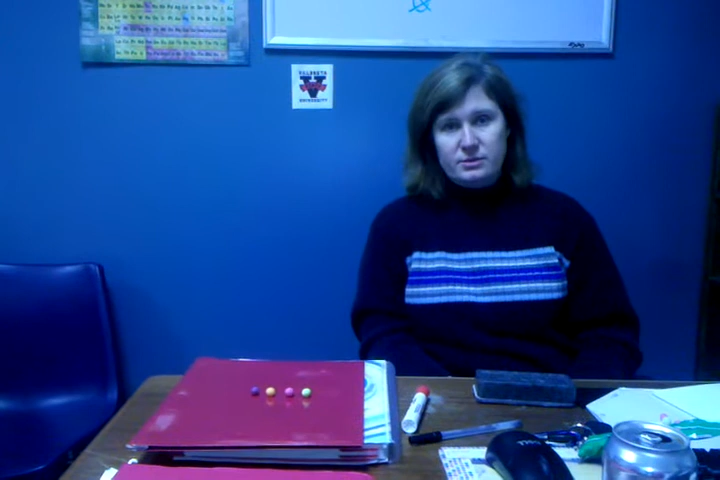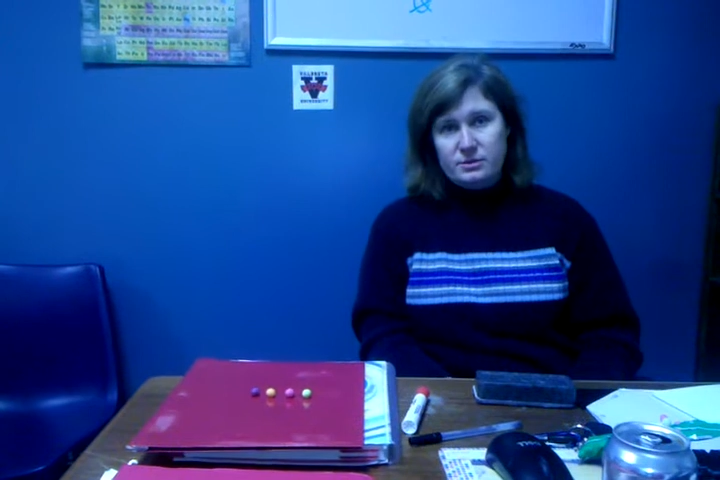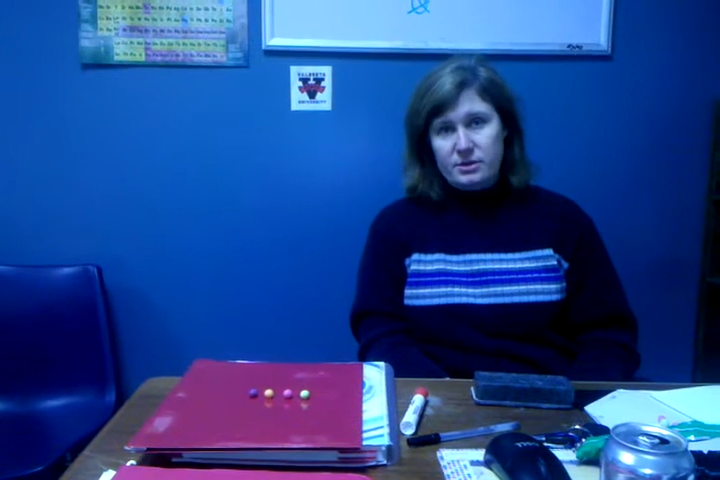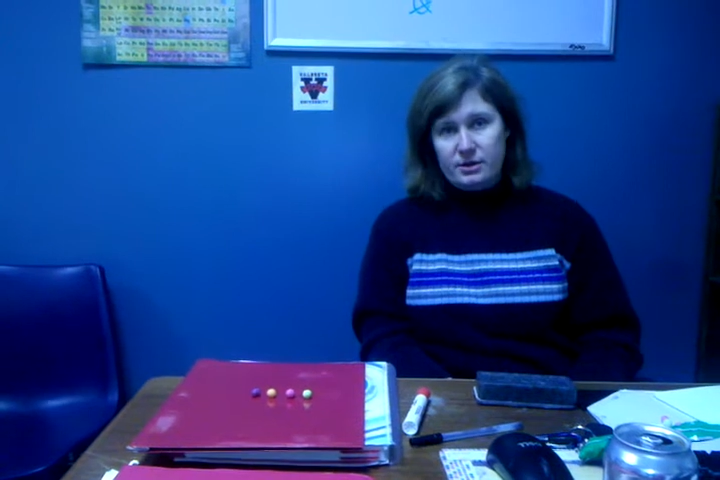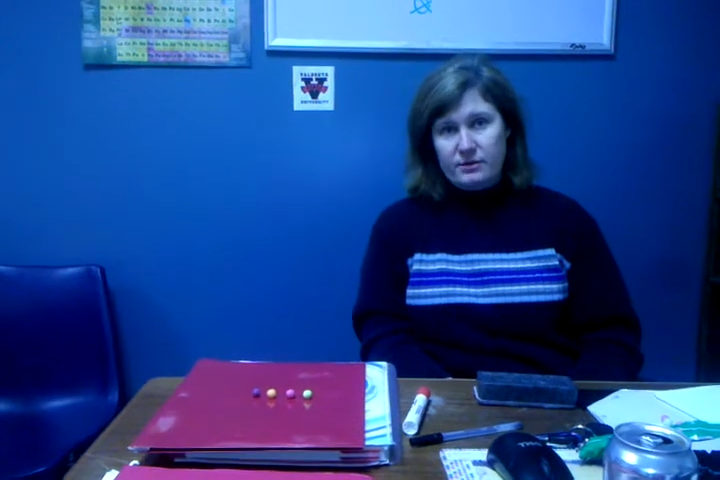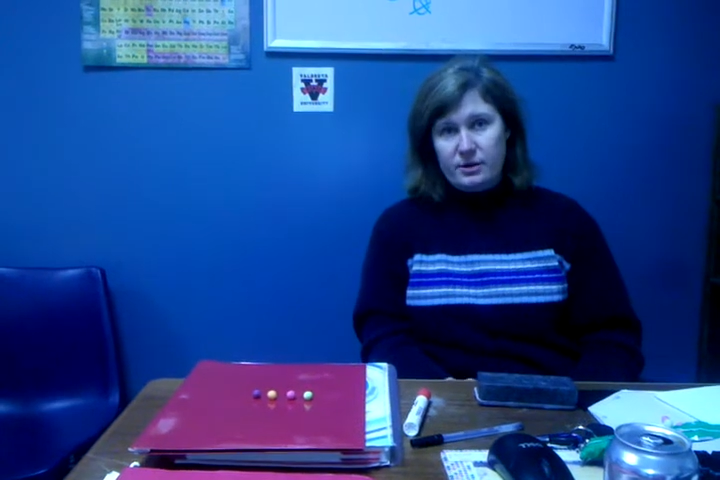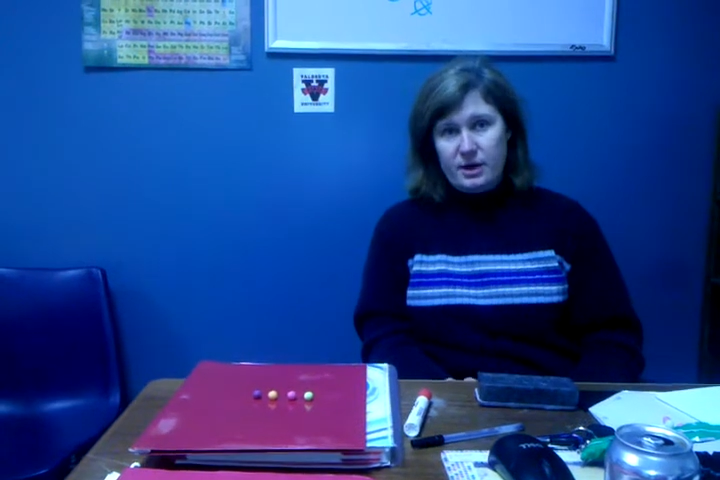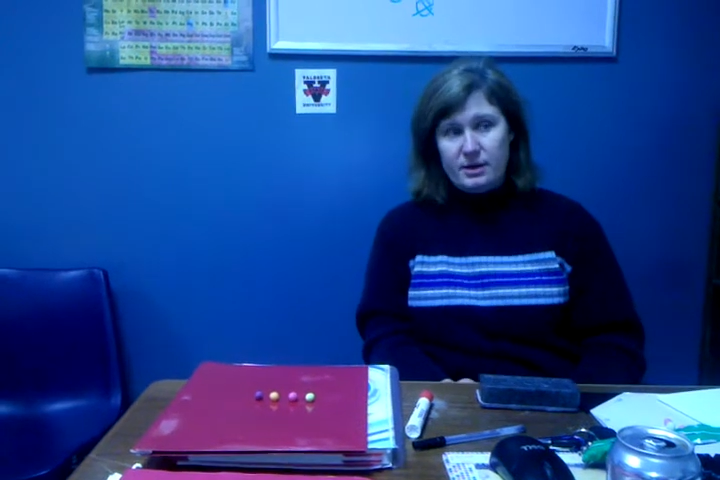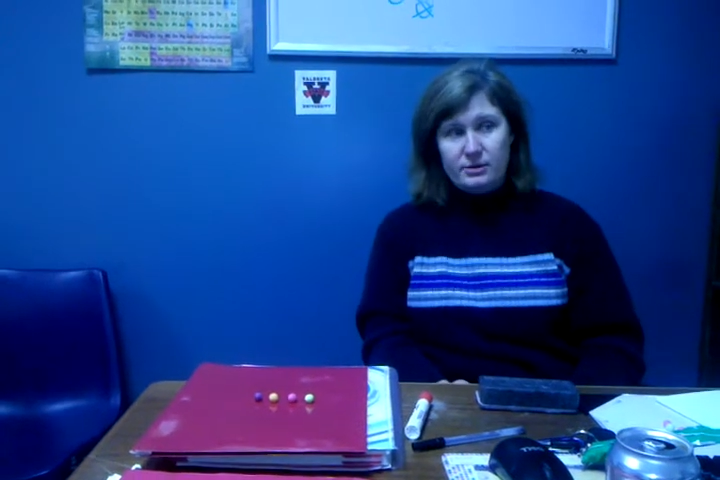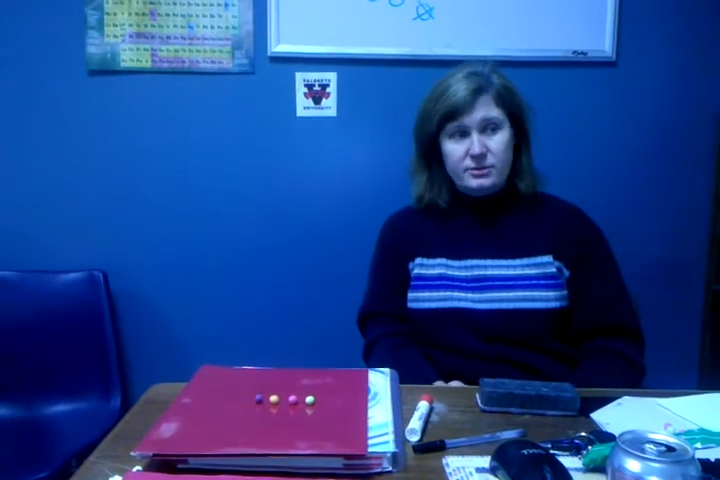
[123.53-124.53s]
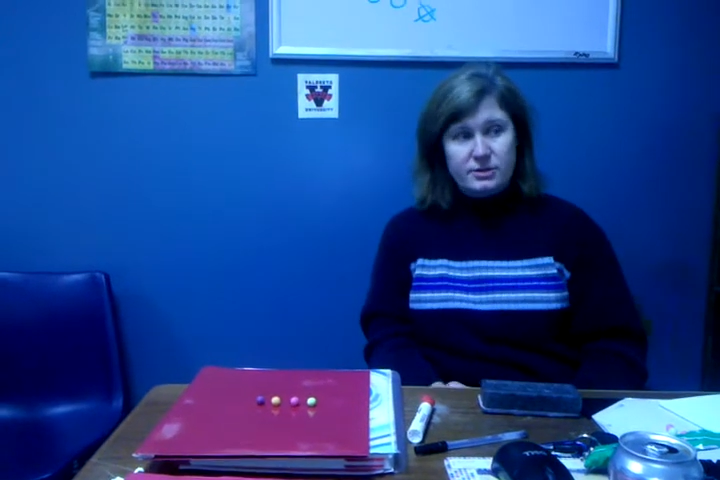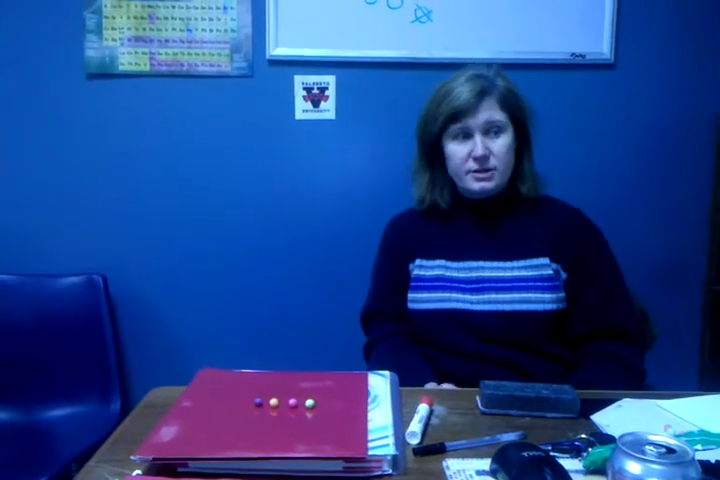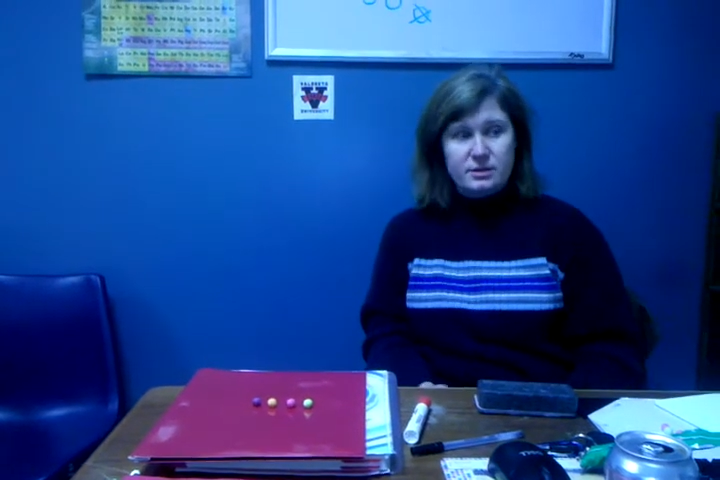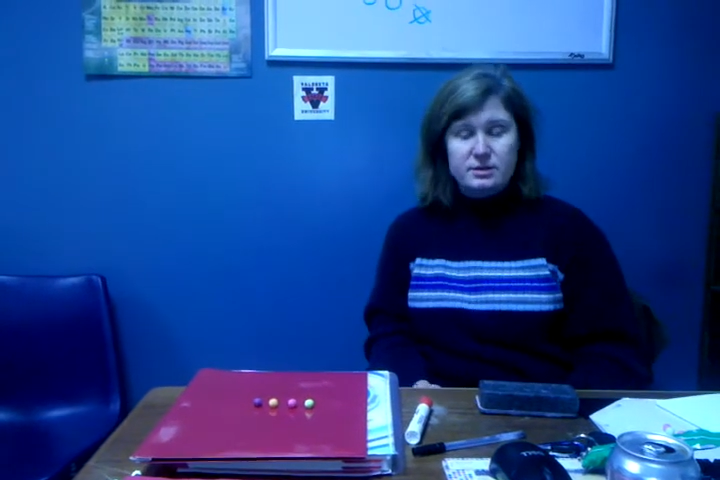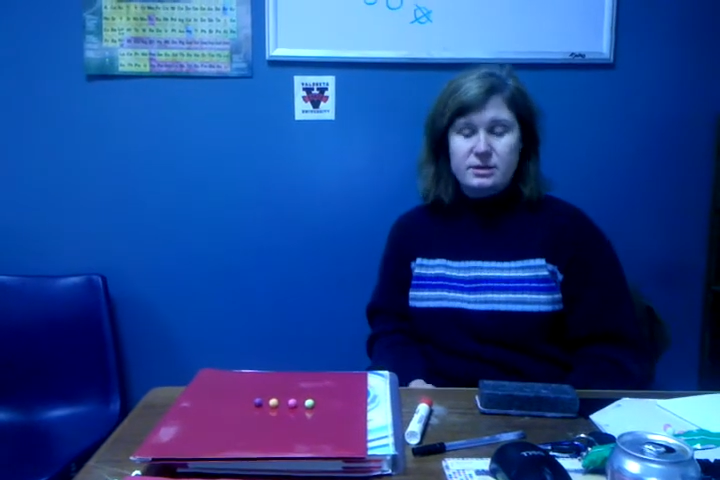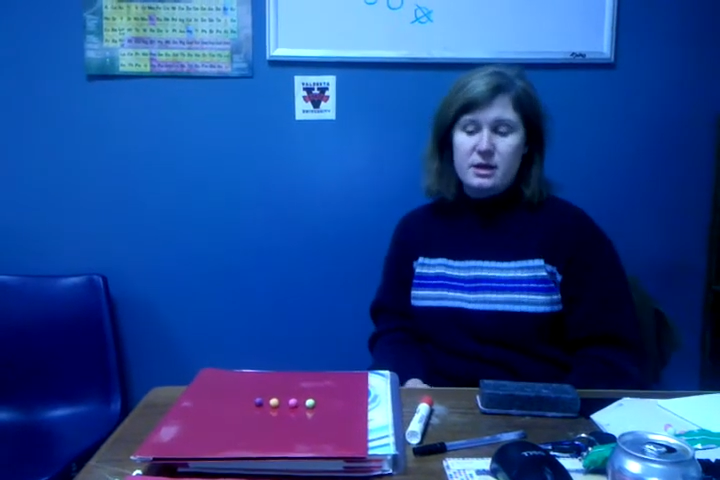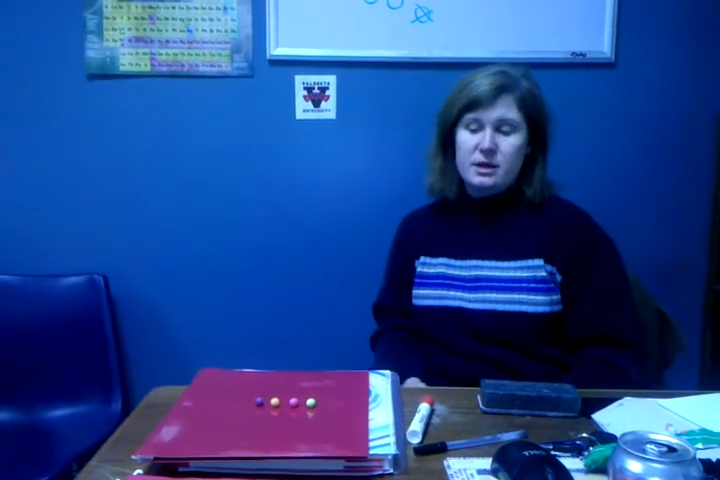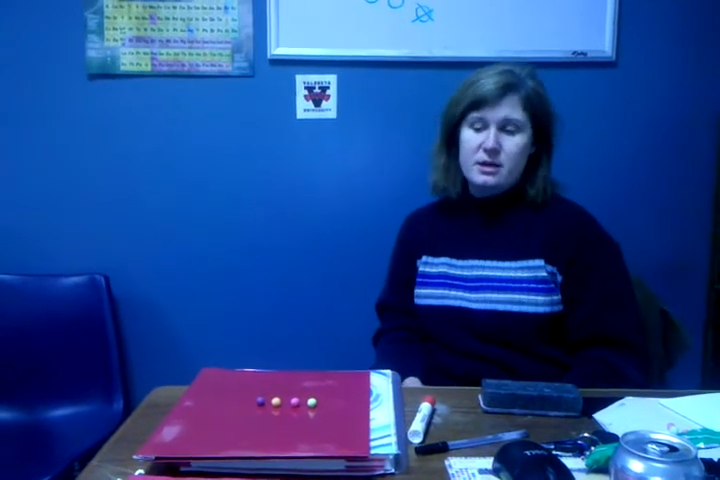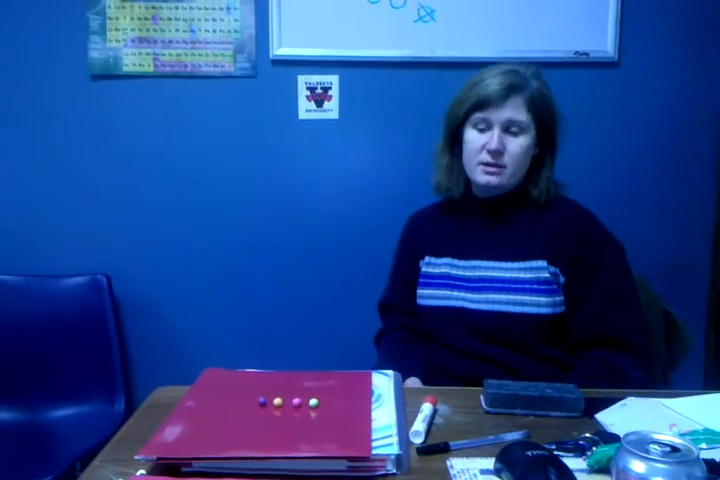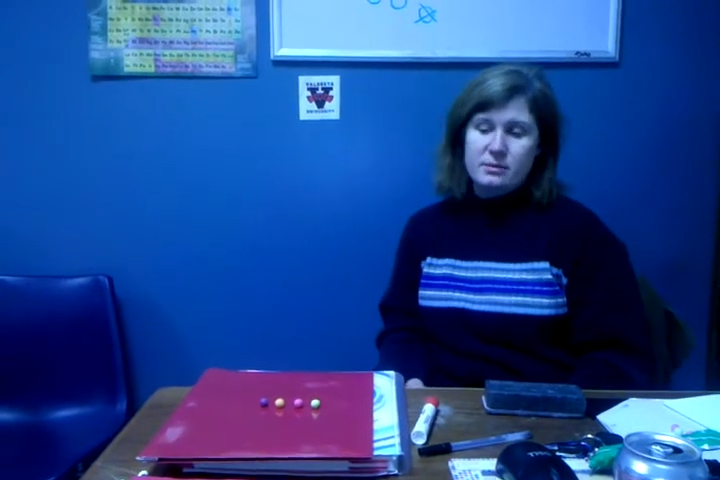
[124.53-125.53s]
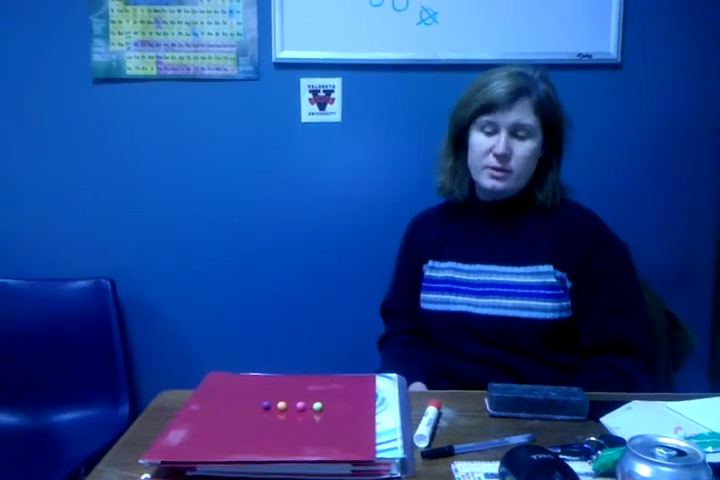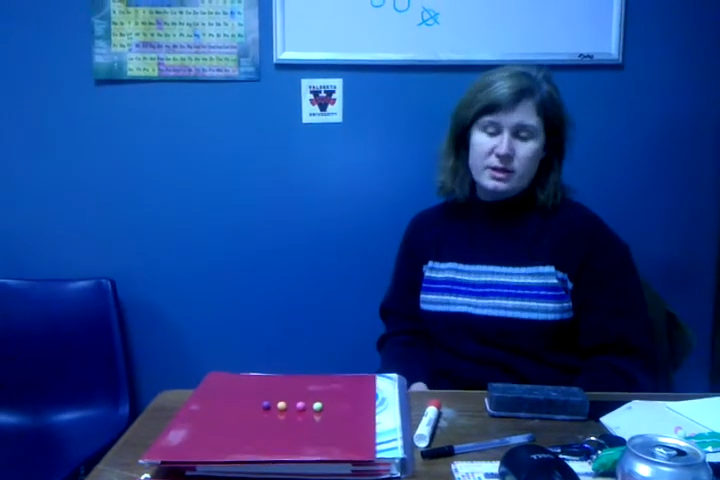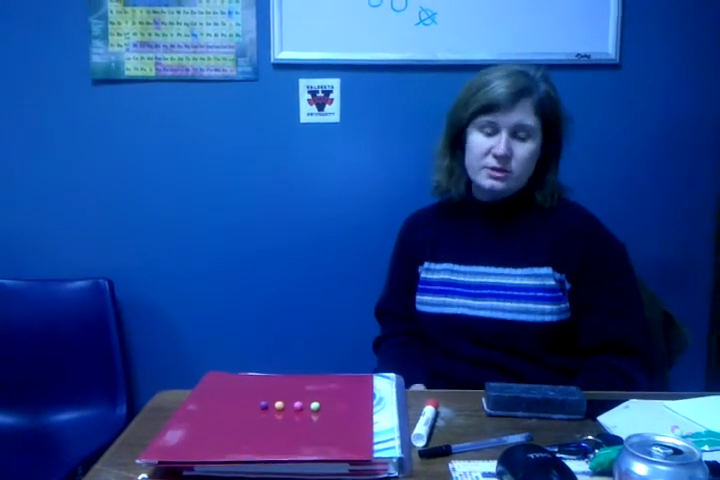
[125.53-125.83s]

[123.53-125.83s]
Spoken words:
you always want to check for allergies and